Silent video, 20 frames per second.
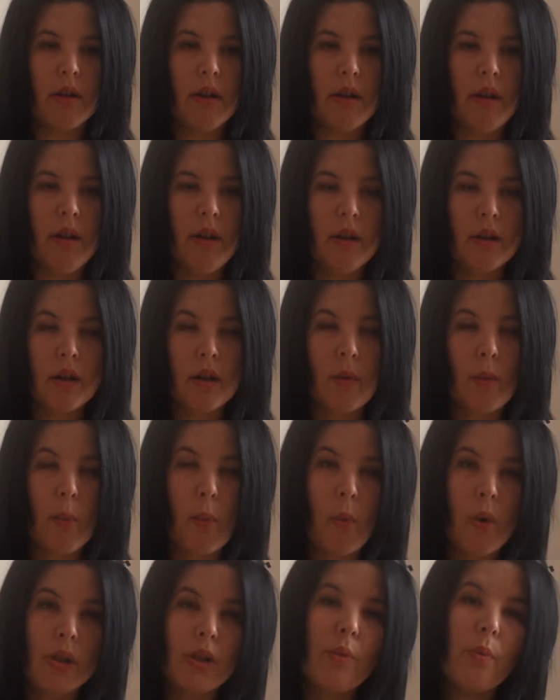look
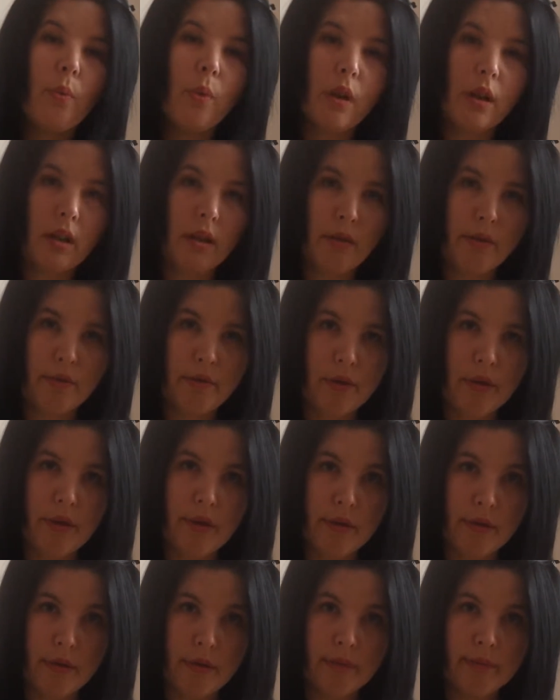what worked for
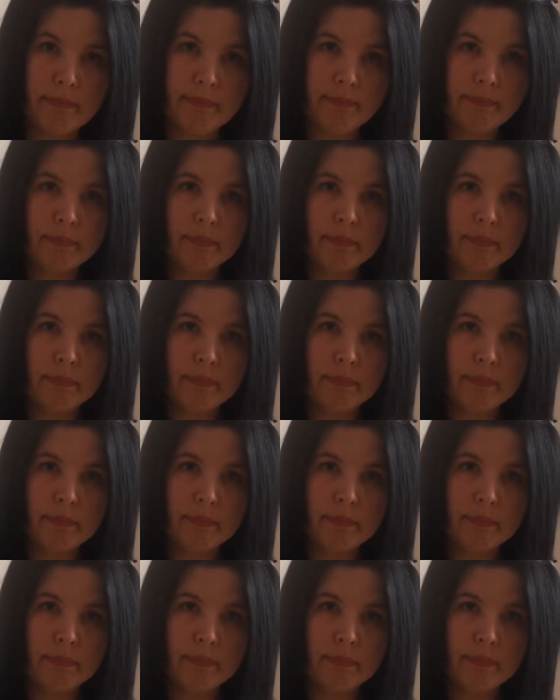you,